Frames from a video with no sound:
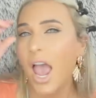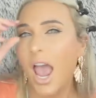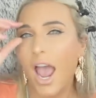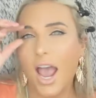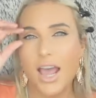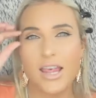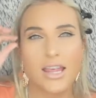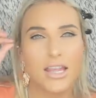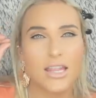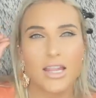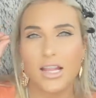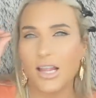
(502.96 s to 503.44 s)

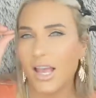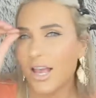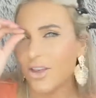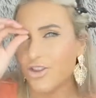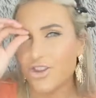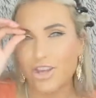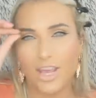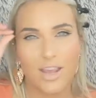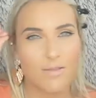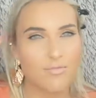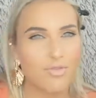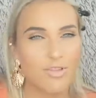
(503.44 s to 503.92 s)
and then the
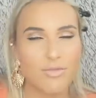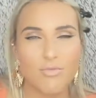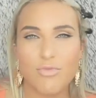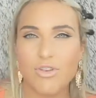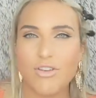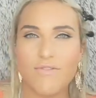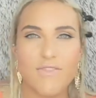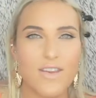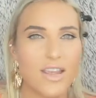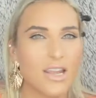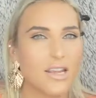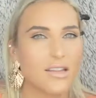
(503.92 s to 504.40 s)
lash keeps
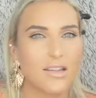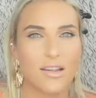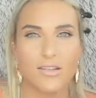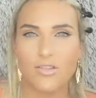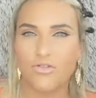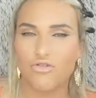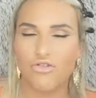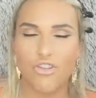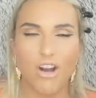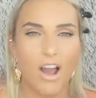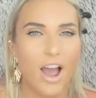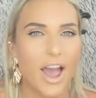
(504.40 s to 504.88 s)
moving, it
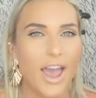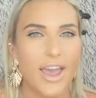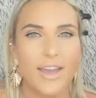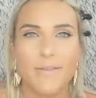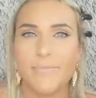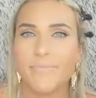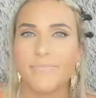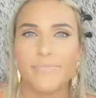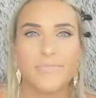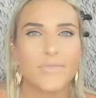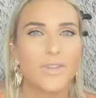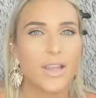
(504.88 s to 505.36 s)
doesn't
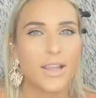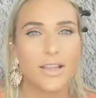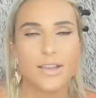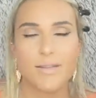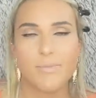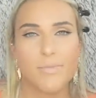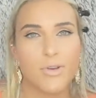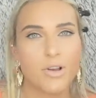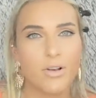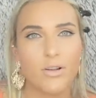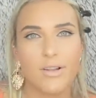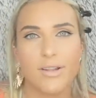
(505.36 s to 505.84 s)
dry. It's
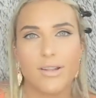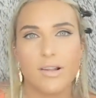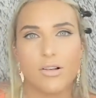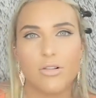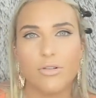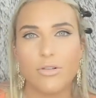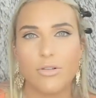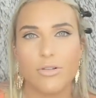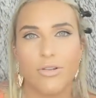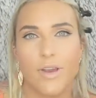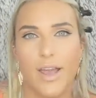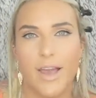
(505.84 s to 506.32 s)
because the
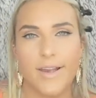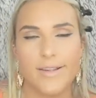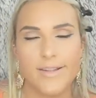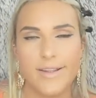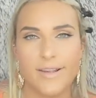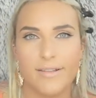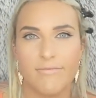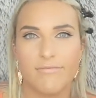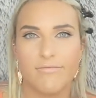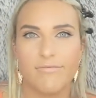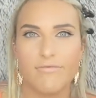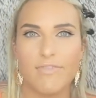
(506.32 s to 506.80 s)
glue
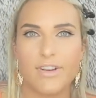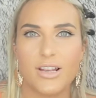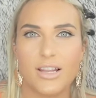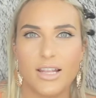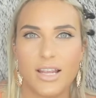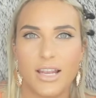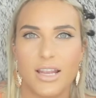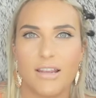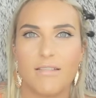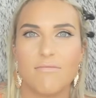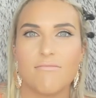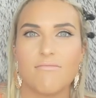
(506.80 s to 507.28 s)
hasn't
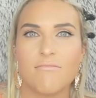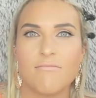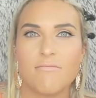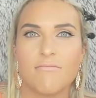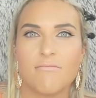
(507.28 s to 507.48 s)
really